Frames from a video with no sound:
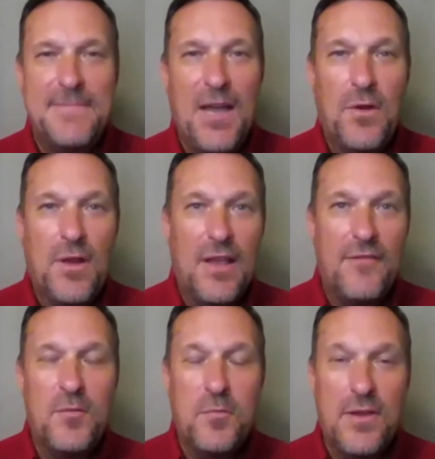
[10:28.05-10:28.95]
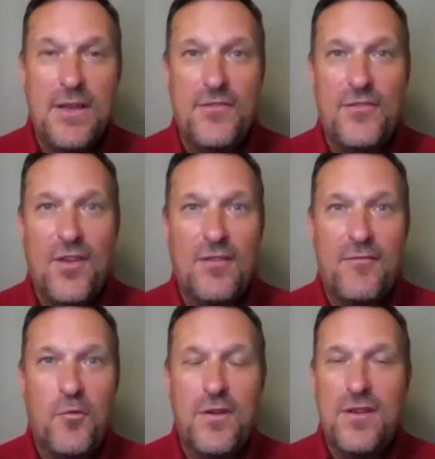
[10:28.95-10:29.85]
would love to play the song
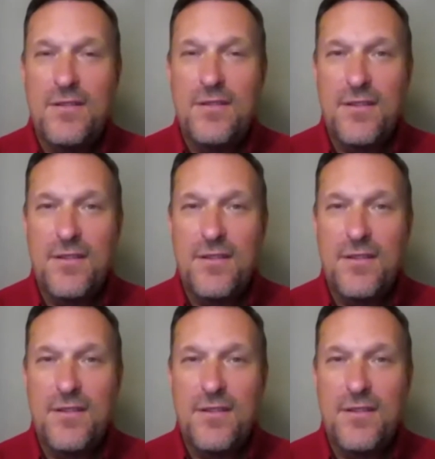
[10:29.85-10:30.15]
for you.